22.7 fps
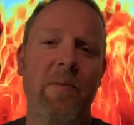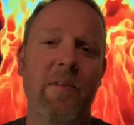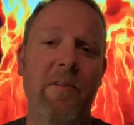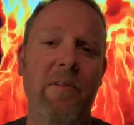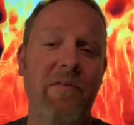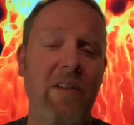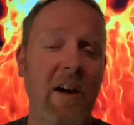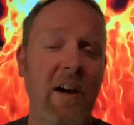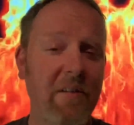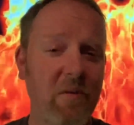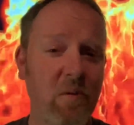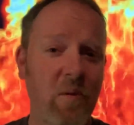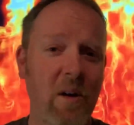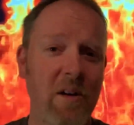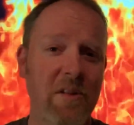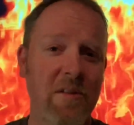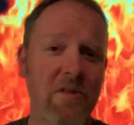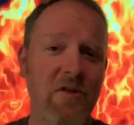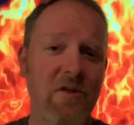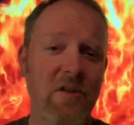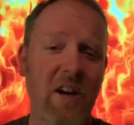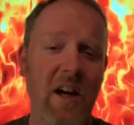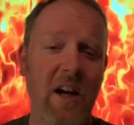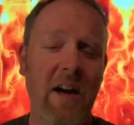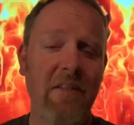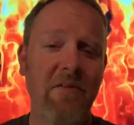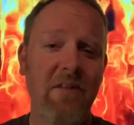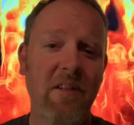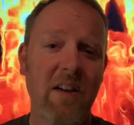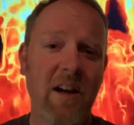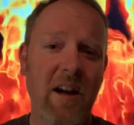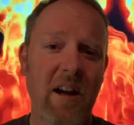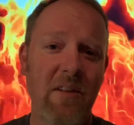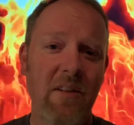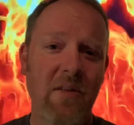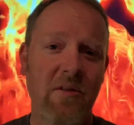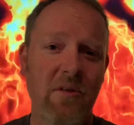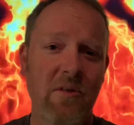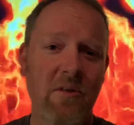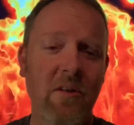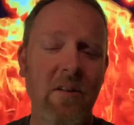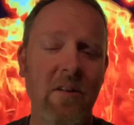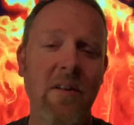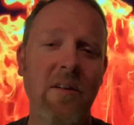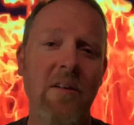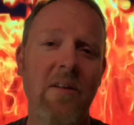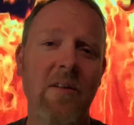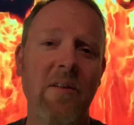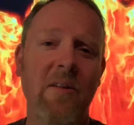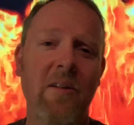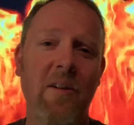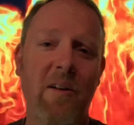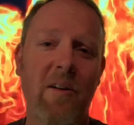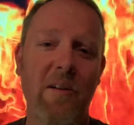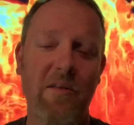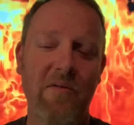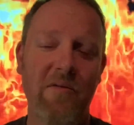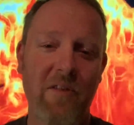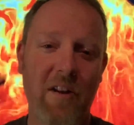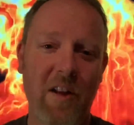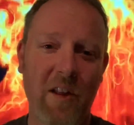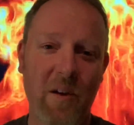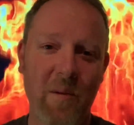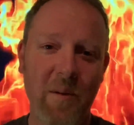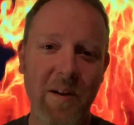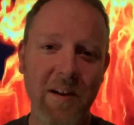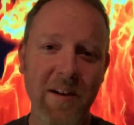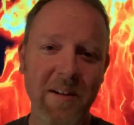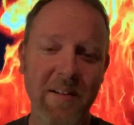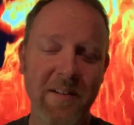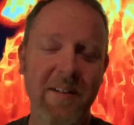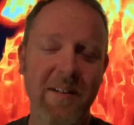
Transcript: the five questions you have to answer are the following.